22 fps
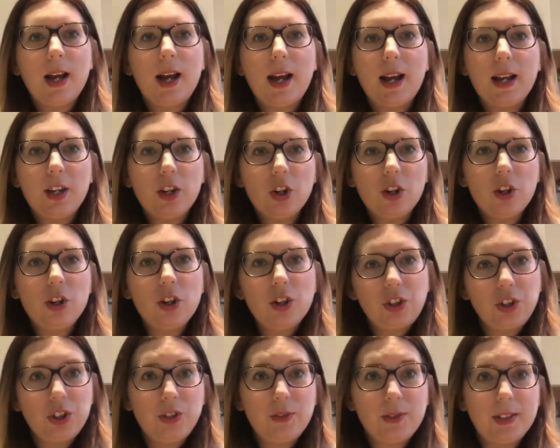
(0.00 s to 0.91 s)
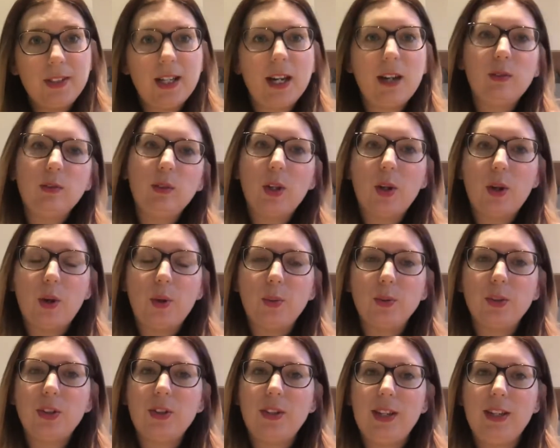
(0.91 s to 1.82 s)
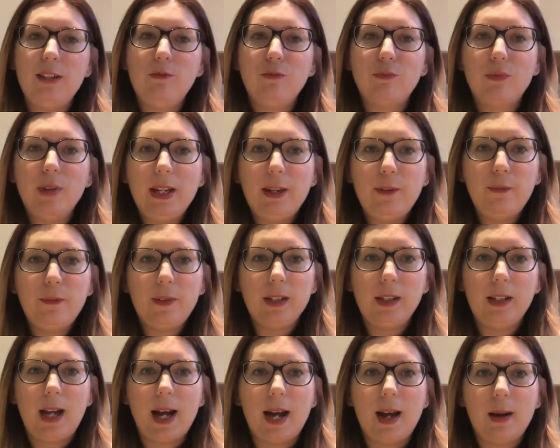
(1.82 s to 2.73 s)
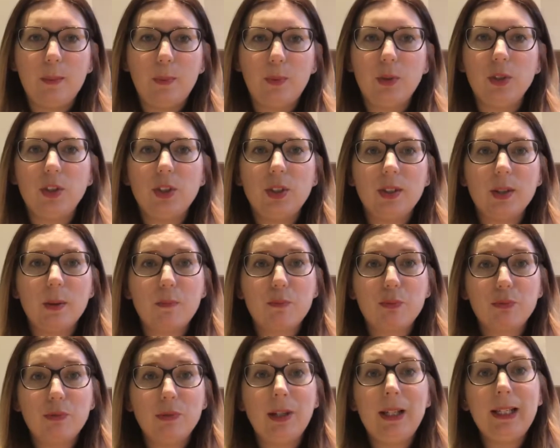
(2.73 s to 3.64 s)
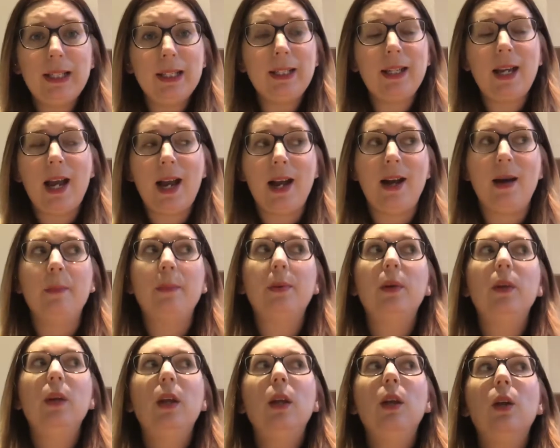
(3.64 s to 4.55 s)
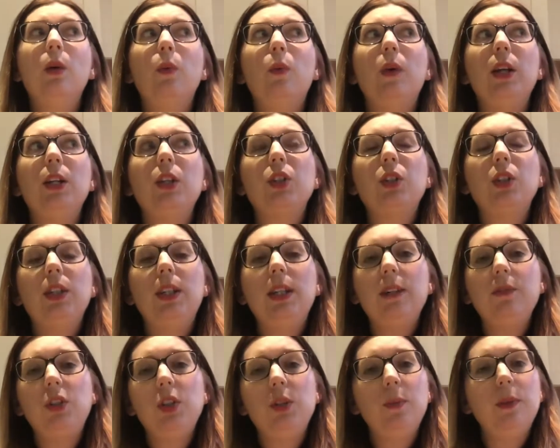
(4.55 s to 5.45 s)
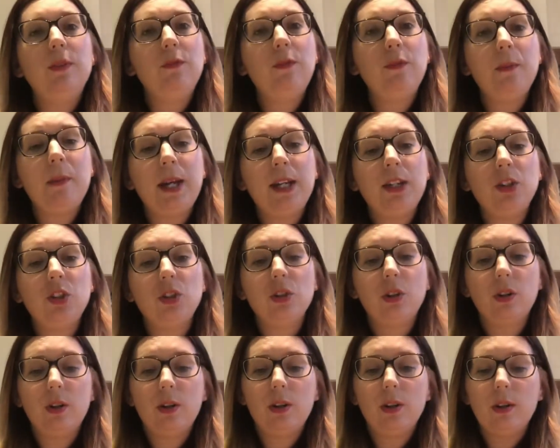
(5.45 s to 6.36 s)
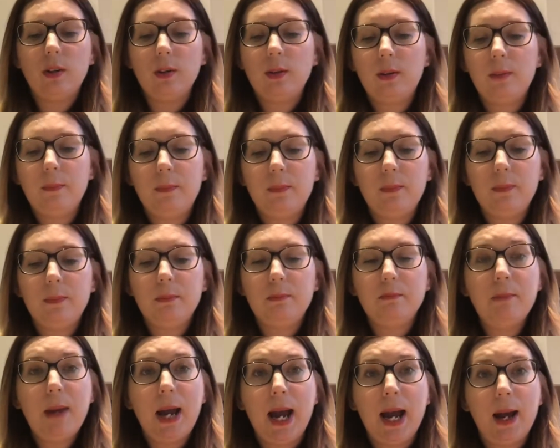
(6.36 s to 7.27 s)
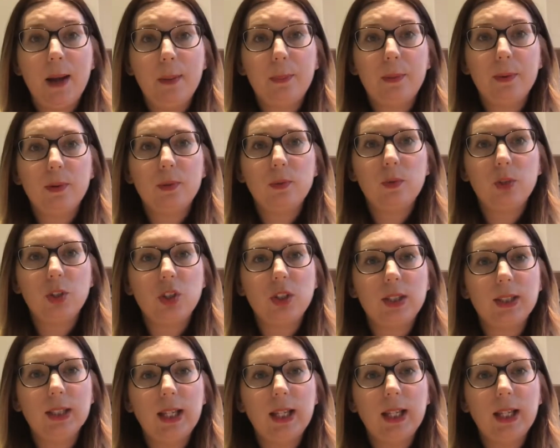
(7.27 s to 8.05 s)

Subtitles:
I urge you to download the Refill app, which is a brilliant app which gives you information on a map, which is